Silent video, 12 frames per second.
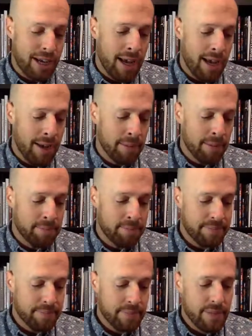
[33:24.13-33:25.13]

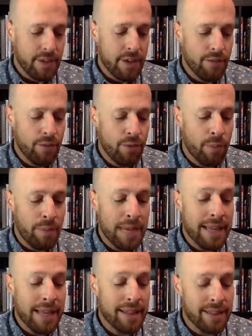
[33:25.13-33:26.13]
For me,